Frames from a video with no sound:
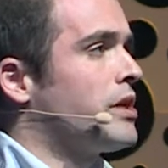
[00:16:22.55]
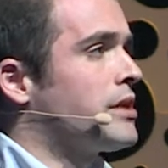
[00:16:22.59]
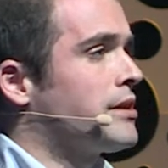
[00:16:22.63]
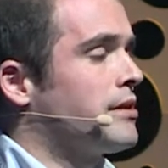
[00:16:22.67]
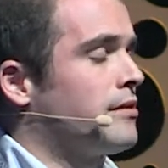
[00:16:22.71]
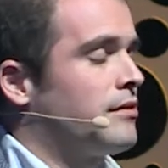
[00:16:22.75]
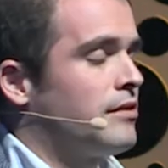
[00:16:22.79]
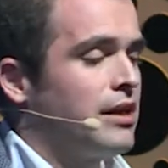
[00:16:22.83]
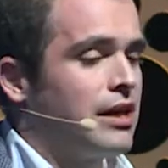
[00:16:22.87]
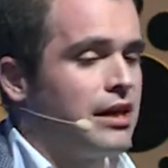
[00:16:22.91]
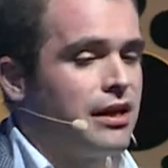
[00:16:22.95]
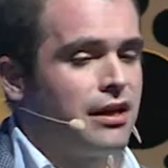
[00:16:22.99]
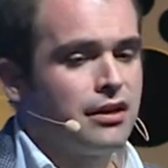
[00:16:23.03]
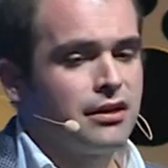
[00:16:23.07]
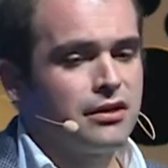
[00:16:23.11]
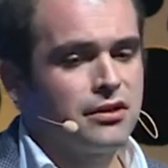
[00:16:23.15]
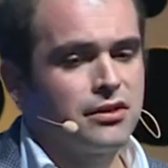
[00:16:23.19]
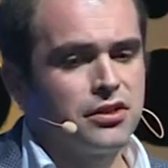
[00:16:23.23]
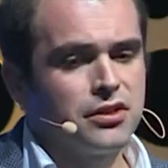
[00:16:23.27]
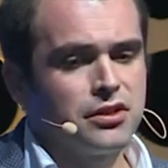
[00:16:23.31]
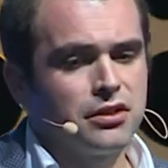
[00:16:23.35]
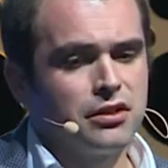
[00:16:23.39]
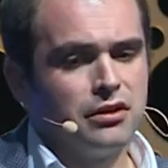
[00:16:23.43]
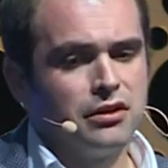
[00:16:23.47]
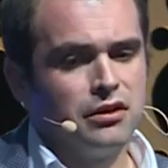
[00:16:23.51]
starts,
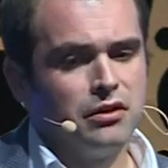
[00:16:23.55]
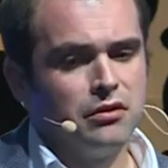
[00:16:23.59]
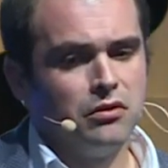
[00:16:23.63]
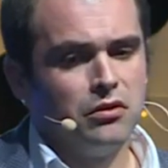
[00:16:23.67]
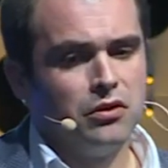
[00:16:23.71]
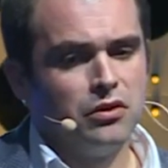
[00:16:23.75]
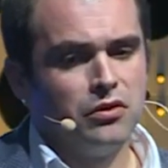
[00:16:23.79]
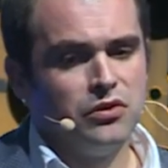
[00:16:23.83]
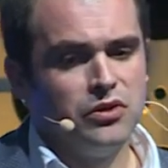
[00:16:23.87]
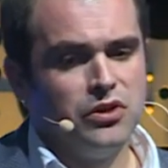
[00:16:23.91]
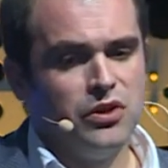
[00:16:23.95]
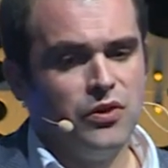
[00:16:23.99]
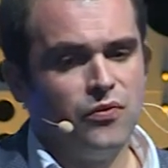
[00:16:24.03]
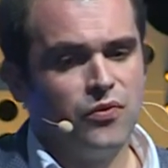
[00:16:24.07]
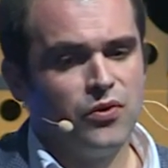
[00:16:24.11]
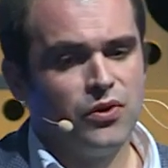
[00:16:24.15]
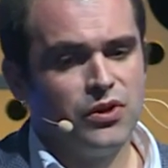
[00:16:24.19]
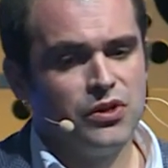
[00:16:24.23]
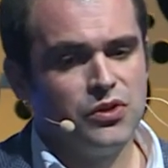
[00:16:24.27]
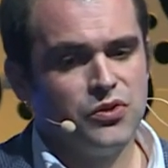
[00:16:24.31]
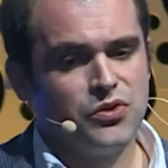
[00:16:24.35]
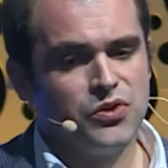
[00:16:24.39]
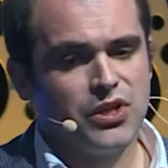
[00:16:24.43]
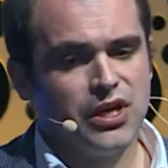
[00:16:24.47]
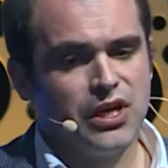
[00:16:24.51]

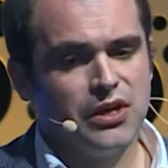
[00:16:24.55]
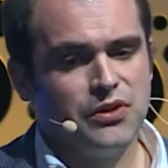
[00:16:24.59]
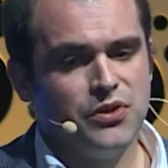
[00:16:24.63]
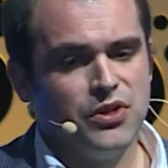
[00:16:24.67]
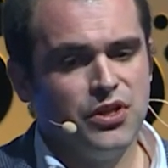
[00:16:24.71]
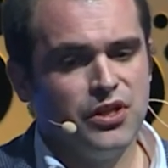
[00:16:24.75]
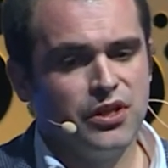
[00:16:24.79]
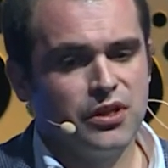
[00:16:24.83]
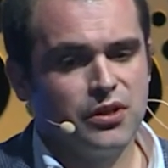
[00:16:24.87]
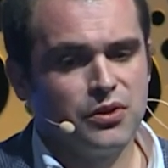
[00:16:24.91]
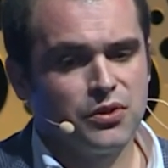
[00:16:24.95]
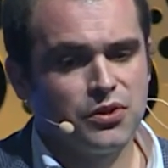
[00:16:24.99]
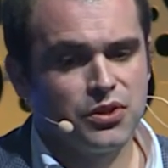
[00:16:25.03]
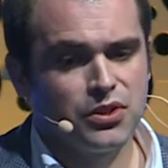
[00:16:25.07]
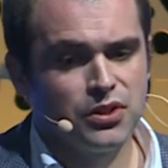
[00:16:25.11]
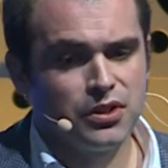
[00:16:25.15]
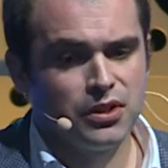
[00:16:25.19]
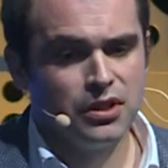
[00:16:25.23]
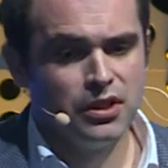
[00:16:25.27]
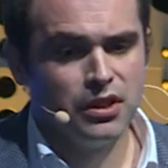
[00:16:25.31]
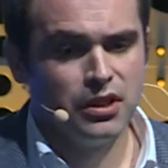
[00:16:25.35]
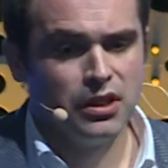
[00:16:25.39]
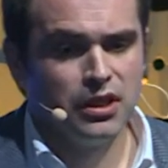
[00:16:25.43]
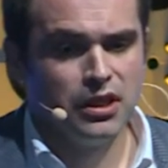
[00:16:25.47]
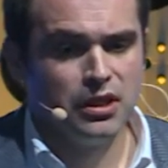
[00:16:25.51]
different changes,
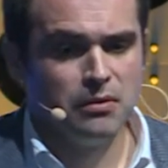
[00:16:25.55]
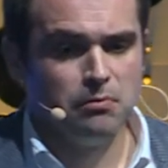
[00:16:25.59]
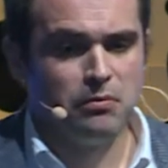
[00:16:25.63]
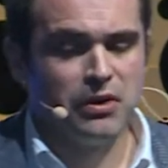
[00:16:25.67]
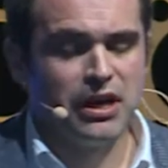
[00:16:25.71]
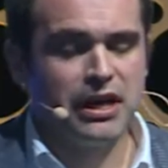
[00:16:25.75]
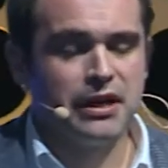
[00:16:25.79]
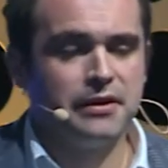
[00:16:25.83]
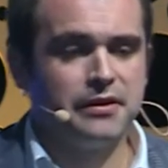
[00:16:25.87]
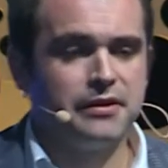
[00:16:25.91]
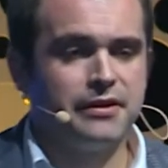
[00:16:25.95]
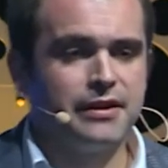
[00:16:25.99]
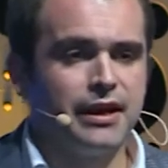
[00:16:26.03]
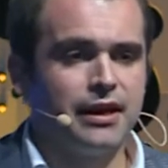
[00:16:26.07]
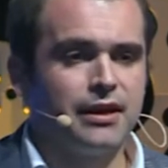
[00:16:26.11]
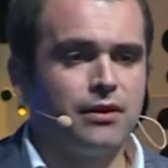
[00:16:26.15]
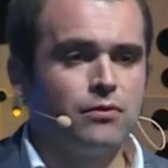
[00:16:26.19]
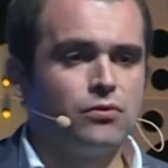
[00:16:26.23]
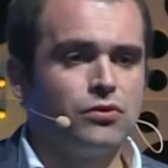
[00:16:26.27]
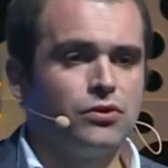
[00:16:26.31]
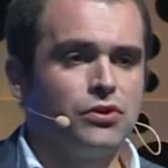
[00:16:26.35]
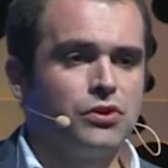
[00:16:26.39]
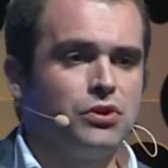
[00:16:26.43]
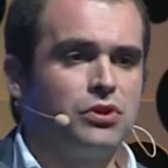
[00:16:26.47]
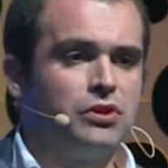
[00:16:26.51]

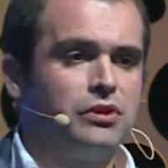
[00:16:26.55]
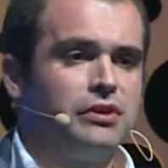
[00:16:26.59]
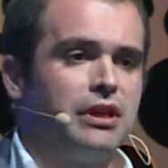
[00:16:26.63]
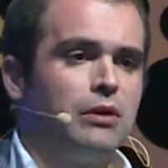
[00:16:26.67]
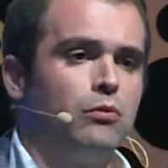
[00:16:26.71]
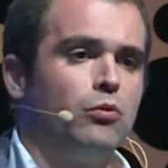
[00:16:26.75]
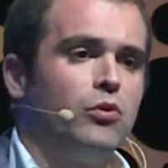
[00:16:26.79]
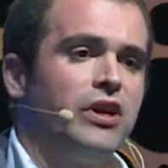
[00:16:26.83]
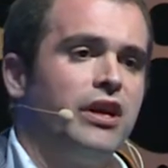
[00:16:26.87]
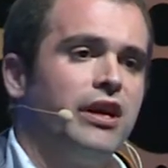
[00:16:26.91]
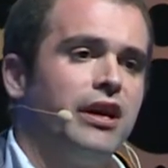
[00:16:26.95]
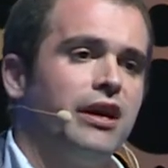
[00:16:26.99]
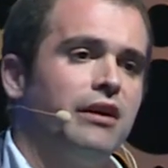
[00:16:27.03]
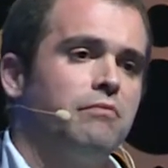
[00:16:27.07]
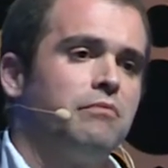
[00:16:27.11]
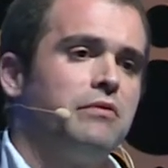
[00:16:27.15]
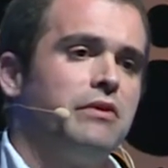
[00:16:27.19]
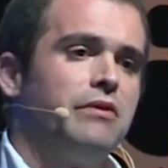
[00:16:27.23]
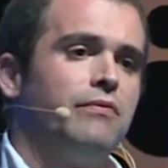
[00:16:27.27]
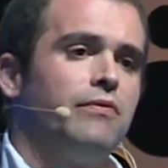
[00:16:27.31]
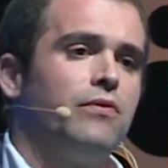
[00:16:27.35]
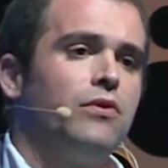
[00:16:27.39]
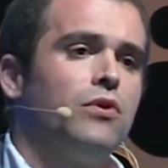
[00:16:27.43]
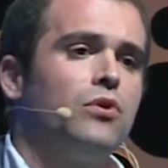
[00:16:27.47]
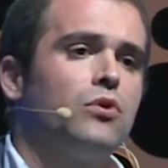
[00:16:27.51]
breakdowns that we have
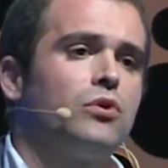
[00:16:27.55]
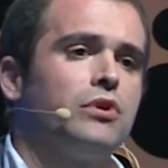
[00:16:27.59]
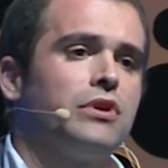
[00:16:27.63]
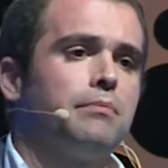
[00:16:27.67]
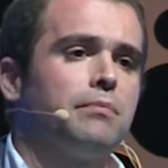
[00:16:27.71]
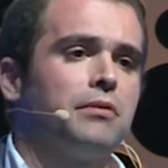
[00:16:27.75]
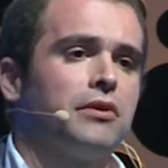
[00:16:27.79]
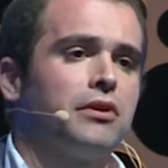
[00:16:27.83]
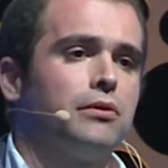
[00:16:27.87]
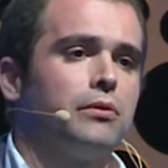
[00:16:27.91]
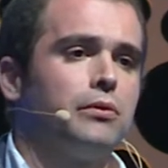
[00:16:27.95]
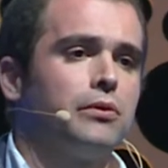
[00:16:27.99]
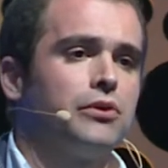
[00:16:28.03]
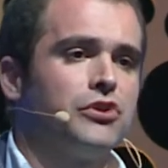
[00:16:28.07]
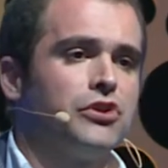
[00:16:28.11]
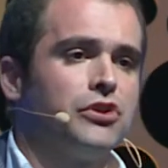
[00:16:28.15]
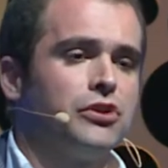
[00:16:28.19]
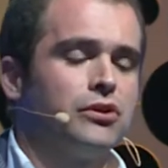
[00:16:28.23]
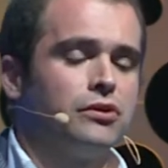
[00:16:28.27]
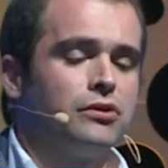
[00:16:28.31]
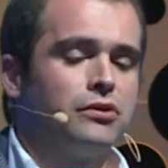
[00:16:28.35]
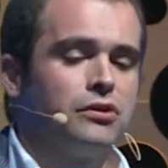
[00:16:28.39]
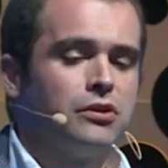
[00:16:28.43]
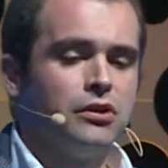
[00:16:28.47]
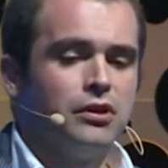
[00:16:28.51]
before the
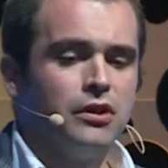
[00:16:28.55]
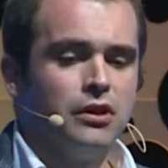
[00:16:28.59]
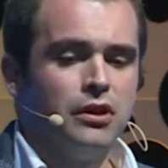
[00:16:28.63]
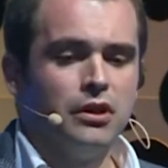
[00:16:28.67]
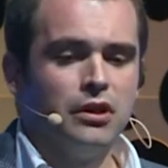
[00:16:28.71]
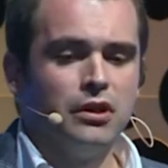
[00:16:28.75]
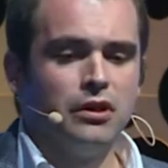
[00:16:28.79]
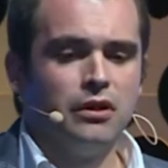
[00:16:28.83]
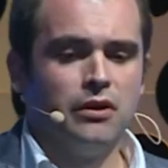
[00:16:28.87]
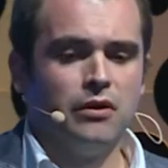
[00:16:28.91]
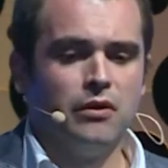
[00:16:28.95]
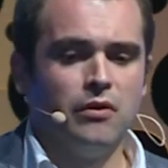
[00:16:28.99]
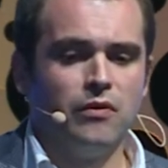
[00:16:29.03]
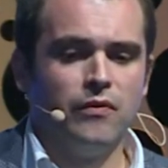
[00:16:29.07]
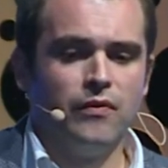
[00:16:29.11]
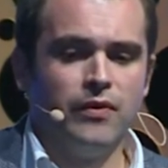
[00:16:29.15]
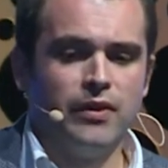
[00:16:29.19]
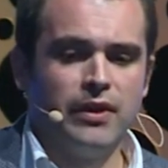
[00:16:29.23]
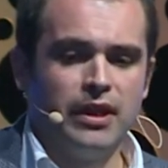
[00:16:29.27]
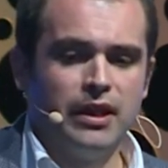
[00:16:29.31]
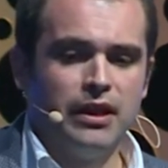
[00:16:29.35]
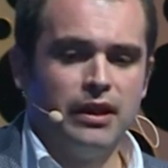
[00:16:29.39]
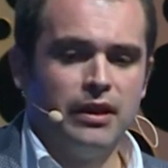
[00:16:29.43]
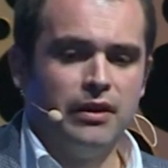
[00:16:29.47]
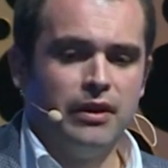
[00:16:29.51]
productions,
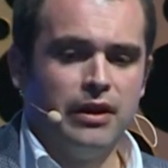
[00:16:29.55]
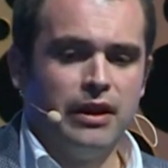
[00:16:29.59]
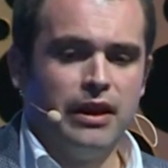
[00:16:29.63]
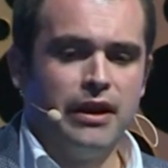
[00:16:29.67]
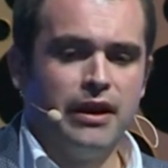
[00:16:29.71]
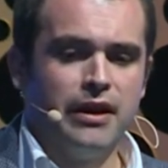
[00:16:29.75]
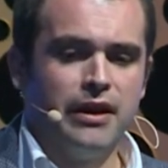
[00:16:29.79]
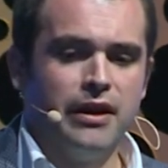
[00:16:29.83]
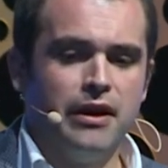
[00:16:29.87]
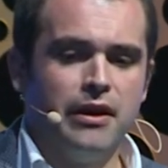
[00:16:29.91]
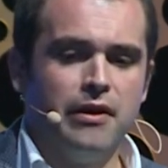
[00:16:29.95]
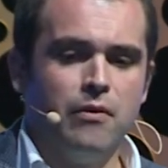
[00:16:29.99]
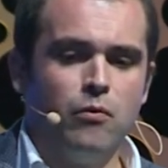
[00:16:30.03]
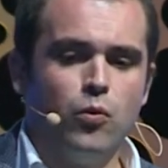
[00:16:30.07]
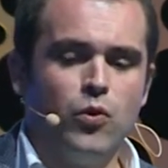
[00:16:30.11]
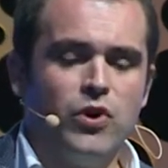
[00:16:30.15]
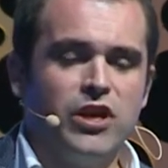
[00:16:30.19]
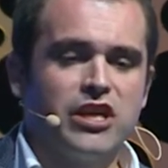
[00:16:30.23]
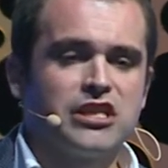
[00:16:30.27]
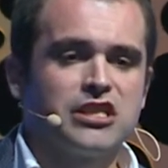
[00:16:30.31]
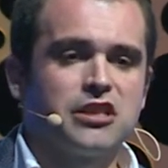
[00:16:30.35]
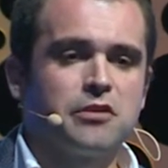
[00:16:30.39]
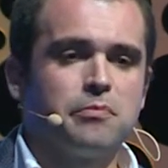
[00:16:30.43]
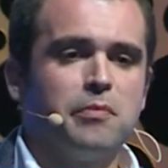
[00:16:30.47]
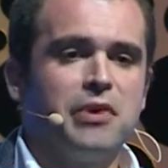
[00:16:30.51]
uh, we
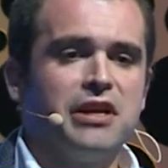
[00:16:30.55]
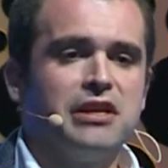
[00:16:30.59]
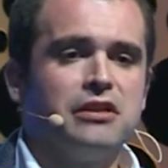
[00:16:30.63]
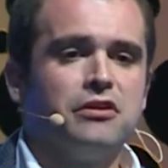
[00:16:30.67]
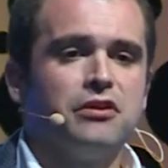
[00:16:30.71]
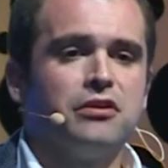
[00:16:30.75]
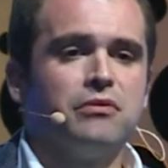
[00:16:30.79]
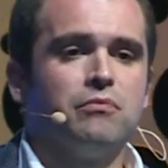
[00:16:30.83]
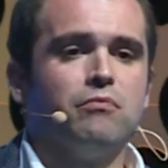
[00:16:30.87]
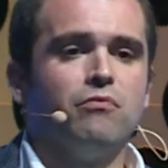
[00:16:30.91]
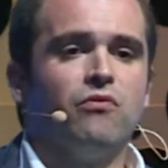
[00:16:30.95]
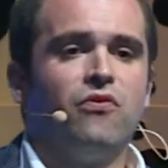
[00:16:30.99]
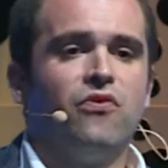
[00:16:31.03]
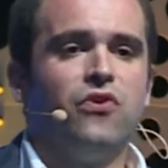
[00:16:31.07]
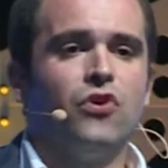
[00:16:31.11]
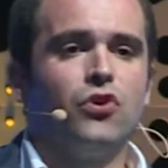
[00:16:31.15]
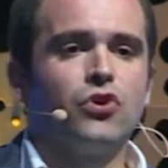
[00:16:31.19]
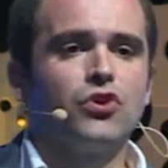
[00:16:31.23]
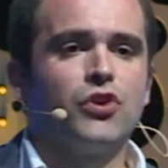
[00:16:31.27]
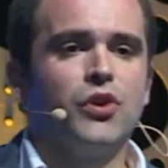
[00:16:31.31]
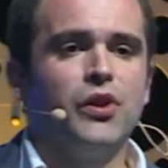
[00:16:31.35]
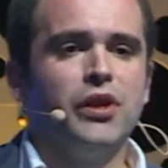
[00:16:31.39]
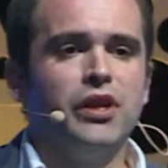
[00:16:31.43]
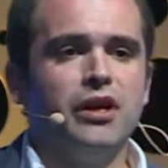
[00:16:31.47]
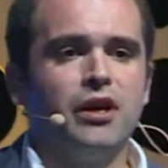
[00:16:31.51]
spent
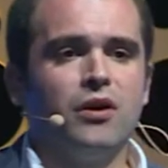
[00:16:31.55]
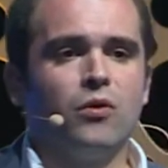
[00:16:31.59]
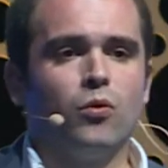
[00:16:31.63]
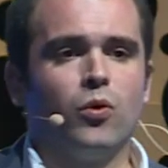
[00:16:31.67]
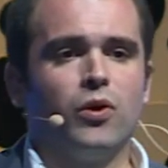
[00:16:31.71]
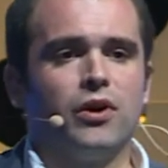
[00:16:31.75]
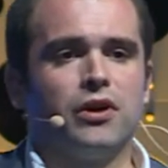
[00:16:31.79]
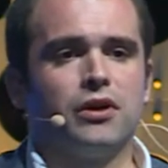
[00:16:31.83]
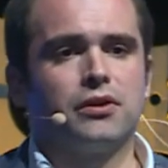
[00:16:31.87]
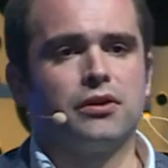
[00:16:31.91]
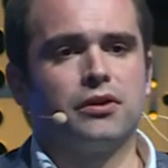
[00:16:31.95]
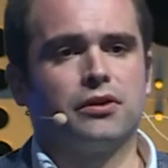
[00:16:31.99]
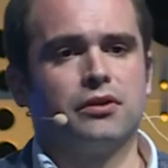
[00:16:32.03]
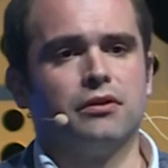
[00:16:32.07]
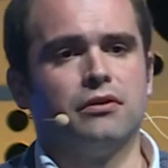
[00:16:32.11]
forty hours.